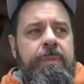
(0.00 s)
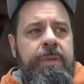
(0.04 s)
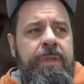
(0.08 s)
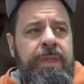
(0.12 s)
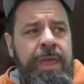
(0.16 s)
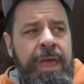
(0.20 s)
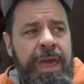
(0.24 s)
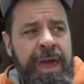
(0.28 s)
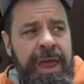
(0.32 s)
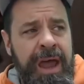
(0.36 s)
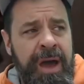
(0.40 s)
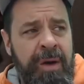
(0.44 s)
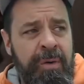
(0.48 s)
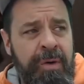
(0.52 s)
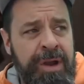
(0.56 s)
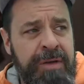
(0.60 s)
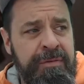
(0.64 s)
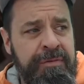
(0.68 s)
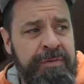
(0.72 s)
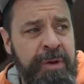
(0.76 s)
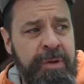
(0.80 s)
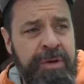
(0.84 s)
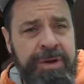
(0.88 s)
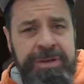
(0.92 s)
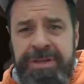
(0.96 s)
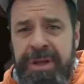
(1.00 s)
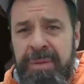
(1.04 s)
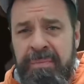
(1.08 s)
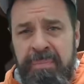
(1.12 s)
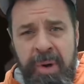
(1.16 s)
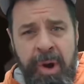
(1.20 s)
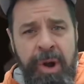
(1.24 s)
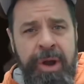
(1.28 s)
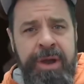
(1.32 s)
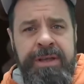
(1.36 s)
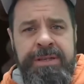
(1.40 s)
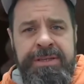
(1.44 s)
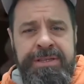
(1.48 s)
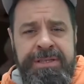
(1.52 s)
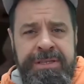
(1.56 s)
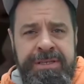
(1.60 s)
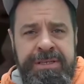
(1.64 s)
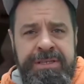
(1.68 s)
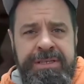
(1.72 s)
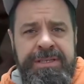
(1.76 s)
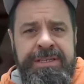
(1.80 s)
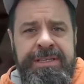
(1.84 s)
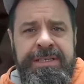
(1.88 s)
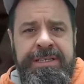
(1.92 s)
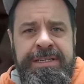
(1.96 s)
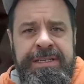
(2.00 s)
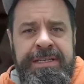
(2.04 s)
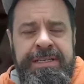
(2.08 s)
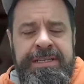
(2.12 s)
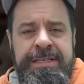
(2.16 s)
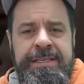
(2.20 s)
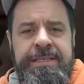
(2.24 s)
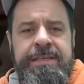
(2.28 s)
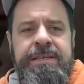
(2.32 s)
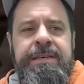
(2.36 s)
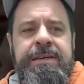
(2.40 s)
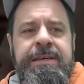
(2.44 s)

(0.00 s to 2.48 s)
and I want to focus on Parkinson's disease.